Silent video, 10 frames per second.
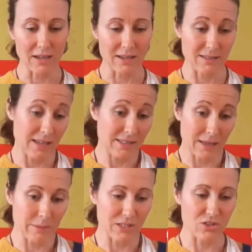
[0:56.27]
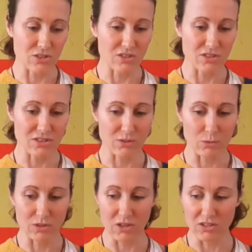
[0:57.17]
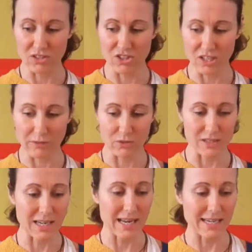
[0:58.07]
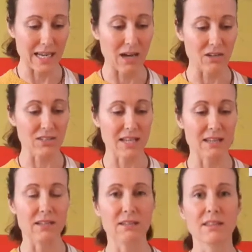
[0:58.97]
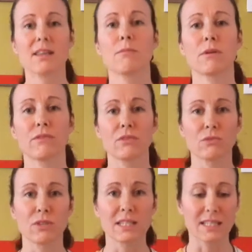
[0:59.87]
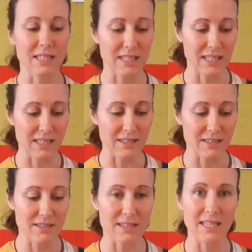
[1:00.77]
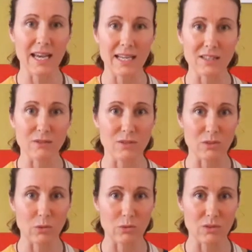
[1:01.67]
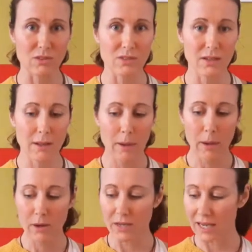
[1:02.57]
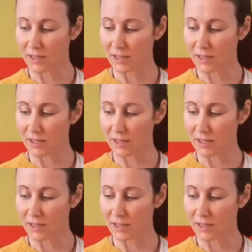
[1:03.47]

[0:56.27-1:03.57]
as I mentioned, all the cards are shuffled and laid out, and the theme of the reading is the Eight of Swords. Eight of